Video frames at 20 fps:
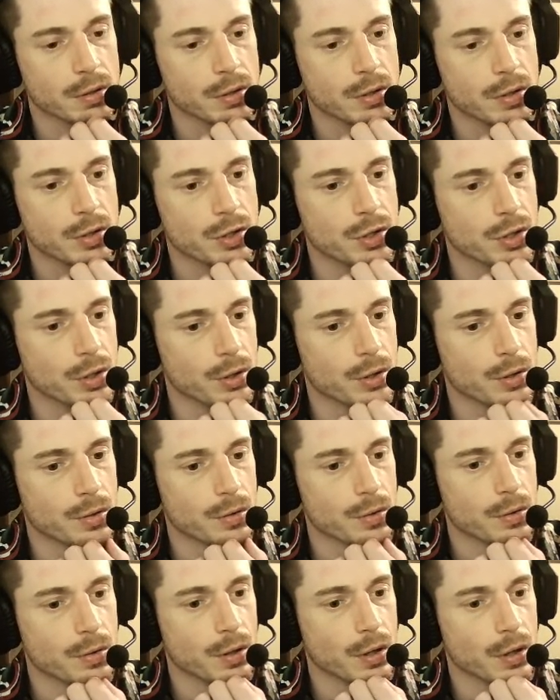So
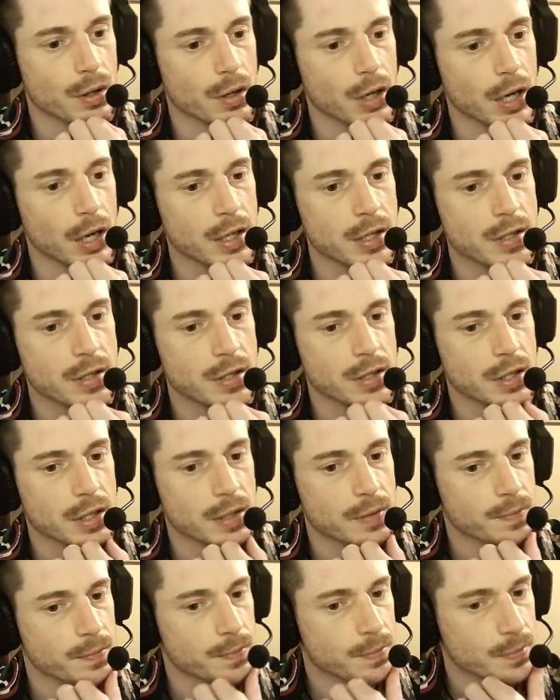honestly,
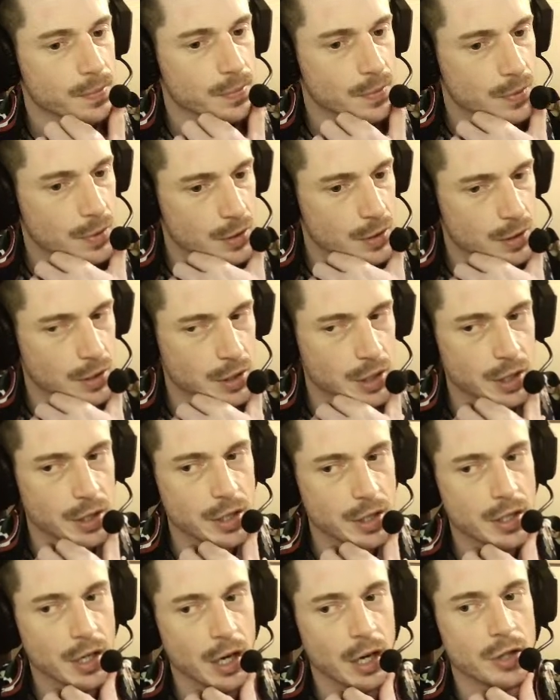
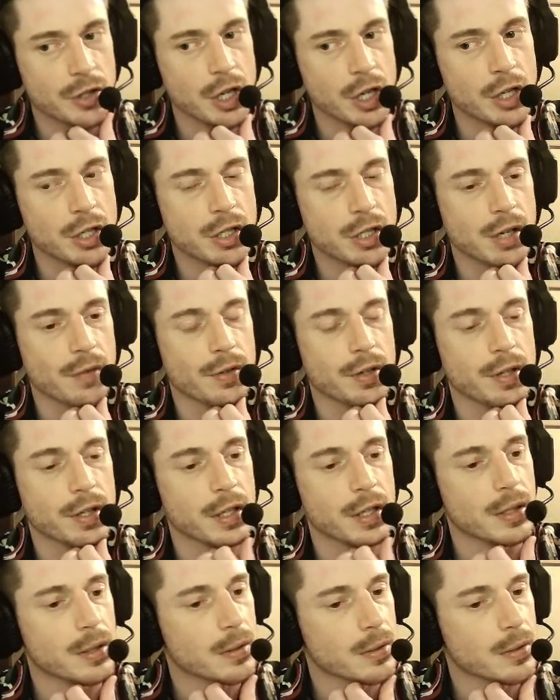this kind of changes everything.